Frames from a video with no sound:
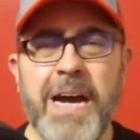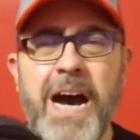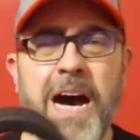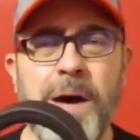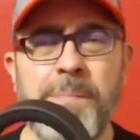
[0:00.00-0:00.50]

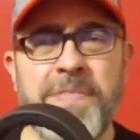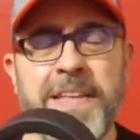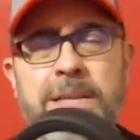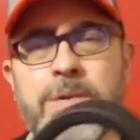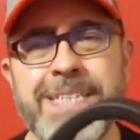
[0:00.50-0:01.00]

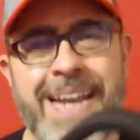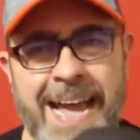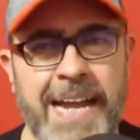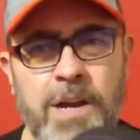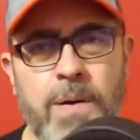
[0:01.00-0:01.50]
Then there was an
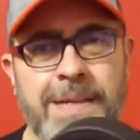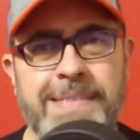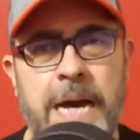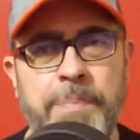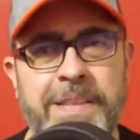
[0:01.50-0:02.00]
echo on
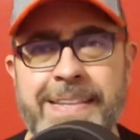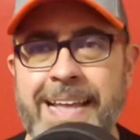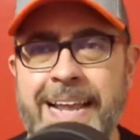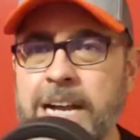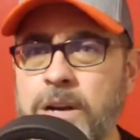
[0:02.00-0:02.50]
top of it, and
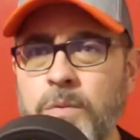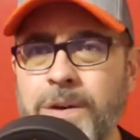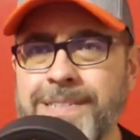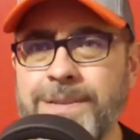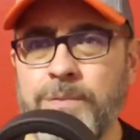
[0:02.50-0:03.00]
that echo
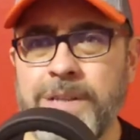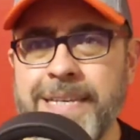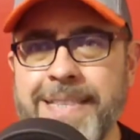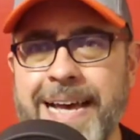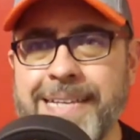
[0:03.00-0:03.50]
wasn't
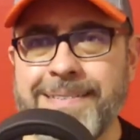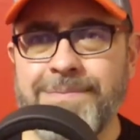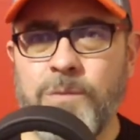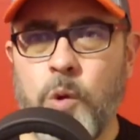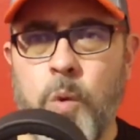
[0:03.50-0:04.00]
really that
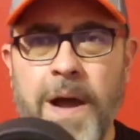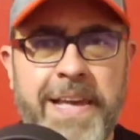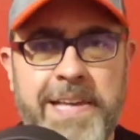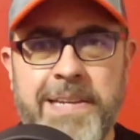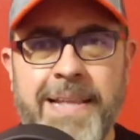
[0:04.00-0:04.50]

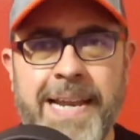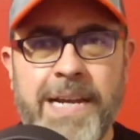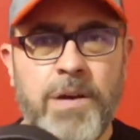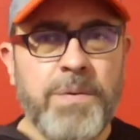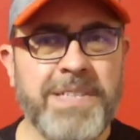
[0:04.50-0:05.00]
quiet. That
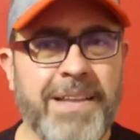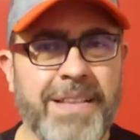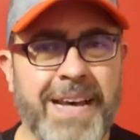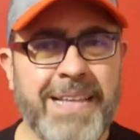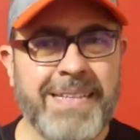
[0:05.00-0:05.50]
echo was on
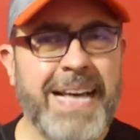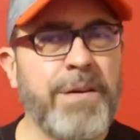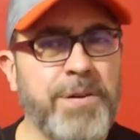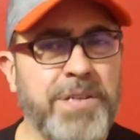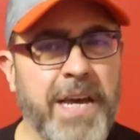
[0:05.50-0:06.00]
the
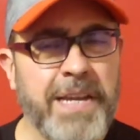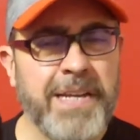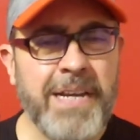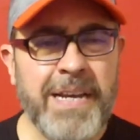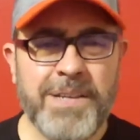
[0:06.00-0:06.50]
louder side.